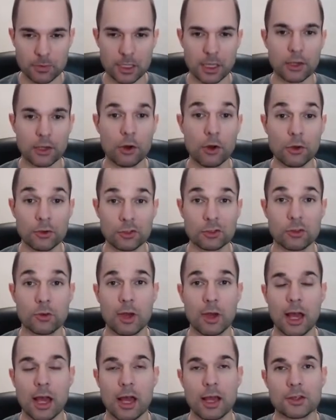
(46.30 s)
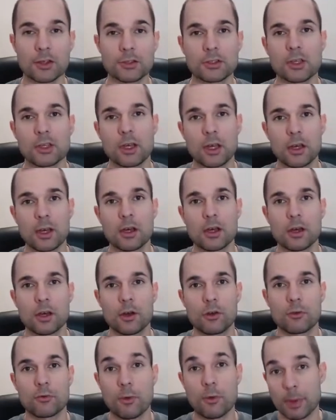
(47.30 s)
It also has
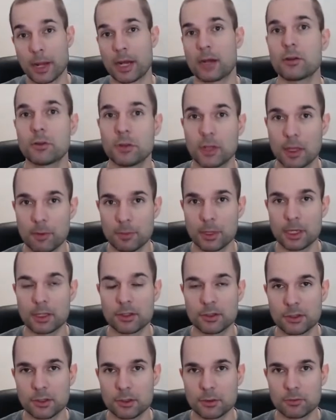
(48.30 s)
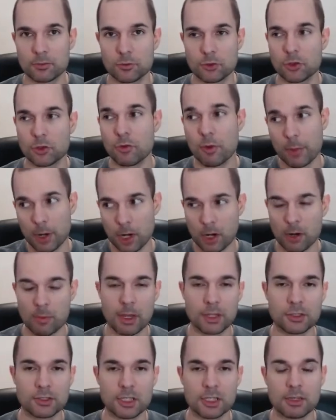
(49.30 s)
repair limpets to repair
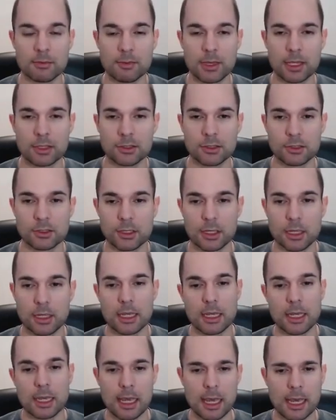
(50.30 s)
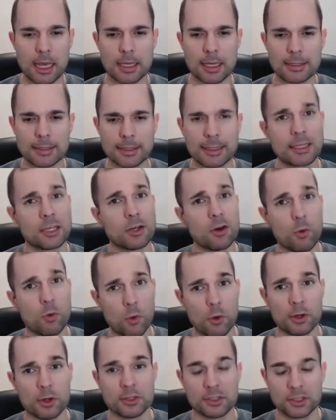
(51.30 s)
my teammates, and a kill
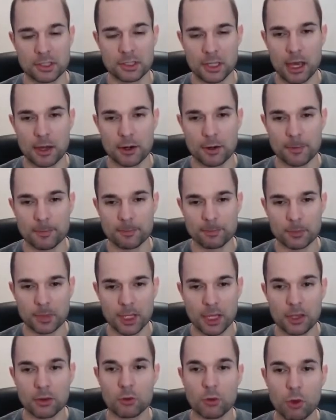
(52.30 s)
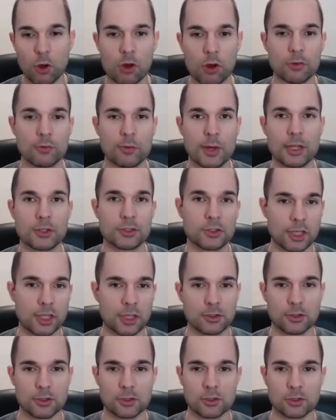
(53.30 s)
warrant scanner and long-range
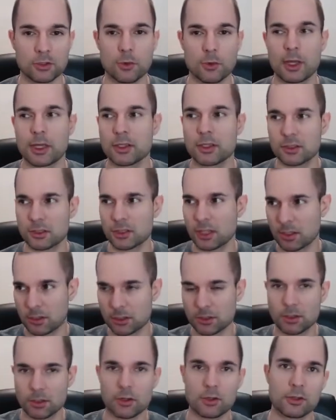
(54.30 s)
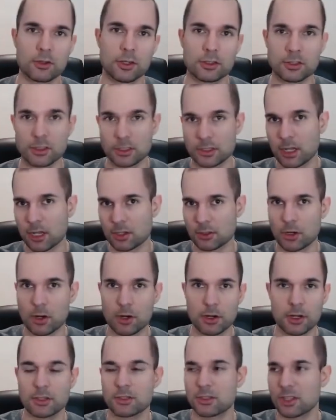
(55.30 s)
sensors, so I can detect
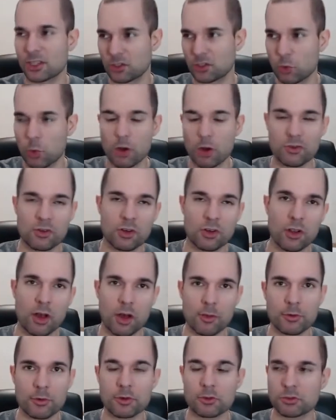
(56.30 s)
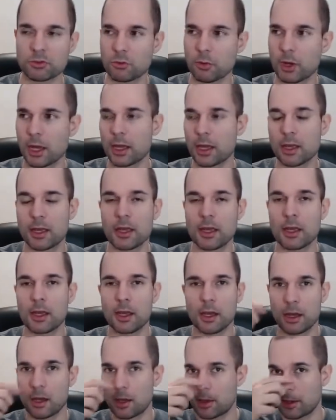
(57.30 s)
targets like 12 kilometers away.
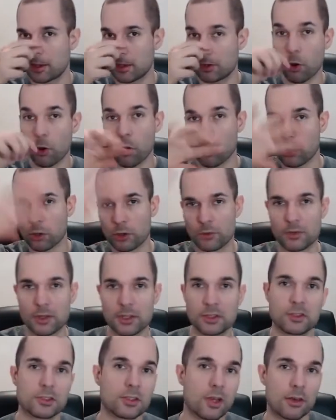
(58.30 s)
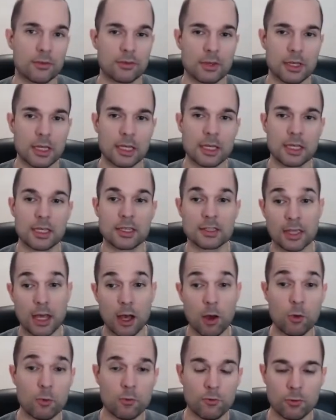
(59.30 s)
And all of this stuff is
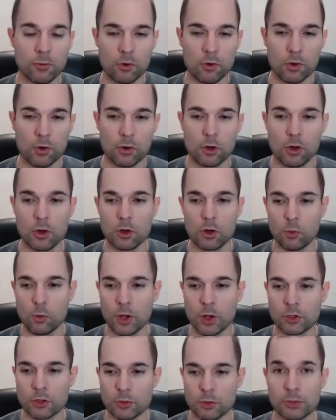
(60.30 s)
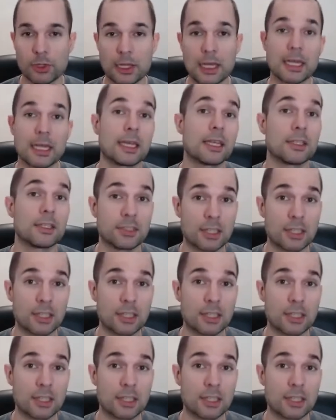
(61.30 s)
helpful when you're playing in a